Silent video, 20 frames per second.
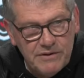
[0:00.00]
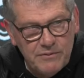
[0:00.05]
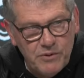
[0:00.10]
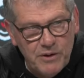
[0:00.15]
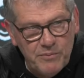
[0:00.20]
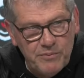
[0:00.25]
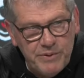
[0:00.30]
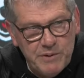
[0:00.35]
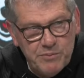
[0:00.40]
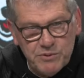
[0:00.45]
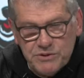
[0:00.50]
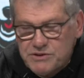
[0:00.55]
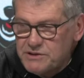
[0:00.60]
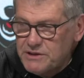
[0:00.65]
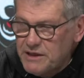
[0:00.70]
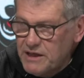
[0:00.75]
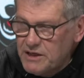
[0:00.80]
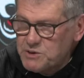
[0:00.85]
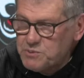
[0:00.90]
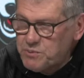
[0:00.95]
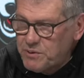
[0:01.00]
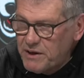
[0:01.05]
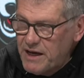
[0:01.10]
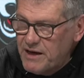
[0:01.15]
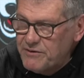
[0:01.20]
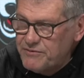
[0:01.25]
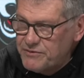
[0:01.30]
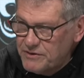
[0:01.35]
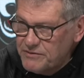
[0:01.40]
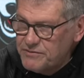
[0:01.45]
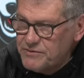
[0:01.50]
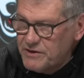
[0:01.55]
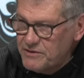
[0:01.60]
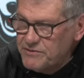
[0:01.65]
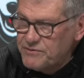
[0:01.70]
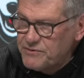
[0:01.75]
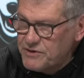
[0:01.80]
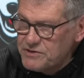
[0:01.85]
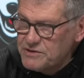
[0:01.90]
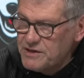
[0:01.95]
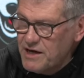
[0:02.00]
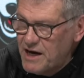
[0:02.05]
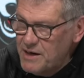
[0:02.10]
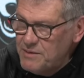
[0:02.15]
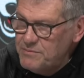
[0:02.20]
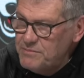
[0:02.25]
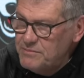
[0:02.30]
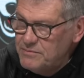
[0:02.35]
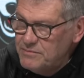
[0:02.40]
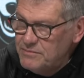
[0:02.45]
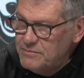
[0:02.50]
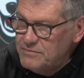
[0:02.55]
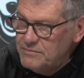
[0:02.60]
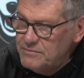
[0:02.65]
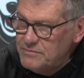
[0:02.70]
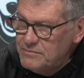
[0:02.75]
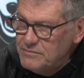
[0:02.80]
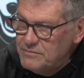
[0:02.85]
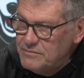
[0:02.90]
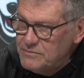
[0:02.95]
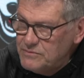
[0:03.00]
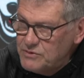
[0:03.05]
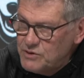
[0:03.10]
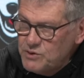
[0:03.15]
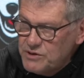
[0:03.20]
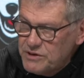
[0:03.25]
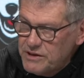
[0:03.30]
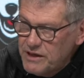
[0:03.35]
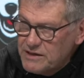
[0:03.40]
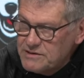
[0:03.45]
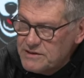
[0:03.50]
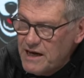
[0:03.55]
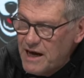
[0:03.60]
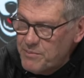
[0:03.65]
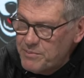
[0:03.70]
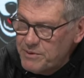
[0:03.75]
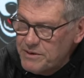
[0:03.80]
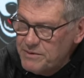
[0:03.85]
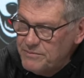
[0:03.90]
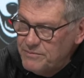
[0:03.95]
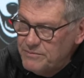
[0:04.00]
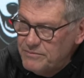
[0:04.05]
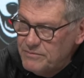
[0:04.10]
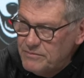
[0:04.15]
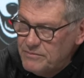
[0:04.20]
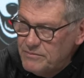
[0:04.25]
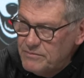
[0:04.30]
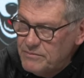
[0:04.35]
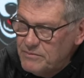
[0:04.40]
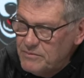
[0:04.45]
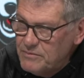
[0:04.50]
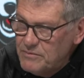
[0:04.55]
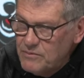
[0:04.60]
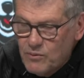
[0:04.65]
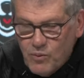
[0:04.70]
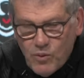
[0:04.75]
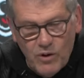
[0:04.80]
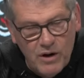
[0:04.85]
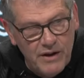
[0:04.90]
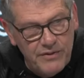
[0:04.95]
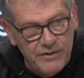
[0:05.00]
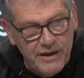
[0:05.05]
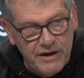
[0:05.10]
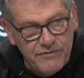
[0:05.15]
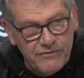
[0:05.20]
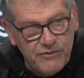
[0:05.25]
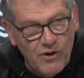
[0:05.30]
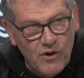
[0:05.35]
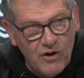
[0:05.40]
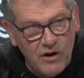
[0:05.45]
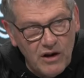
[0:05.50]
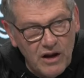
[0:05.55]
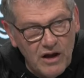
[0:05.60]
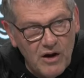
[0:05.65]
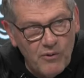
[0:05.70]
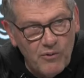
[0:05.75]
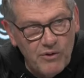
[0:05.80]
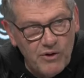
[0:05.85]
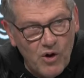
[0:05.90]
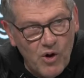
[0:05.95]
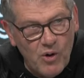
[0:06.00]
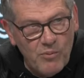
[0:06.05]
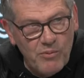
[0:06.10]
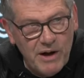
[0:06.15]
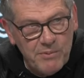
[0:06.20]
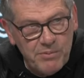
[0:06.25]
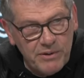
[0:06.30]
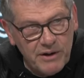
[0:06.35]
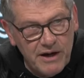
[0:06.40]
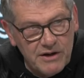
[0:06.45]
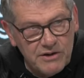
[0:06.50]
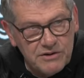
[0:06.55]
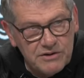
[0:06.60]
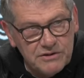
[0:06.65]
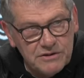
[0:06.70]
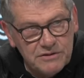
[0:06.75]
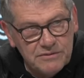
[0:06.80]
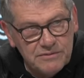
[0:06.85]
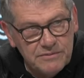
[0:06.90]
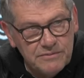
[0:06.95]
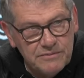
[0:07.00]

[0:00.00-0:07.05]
When people see us play for the very first time, two things happen. One, they fall in love with all my players